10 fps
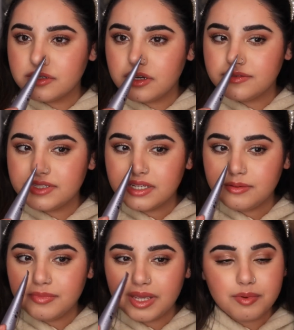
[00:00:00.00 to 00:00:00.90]
I've
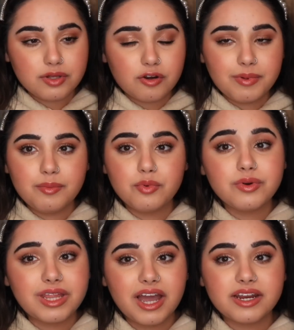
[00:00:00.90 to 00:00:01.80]
seen people, a lot of people
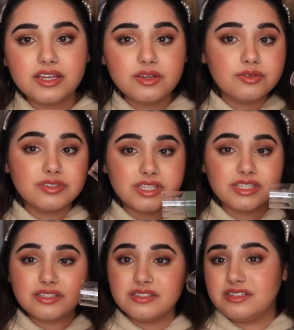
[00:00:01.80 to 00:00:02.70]
with acne use
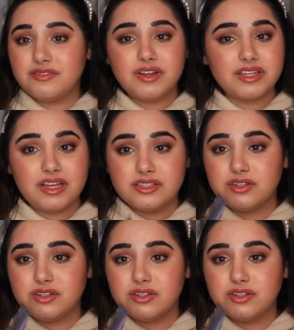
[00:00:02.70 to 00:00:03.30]
this and stuff like that.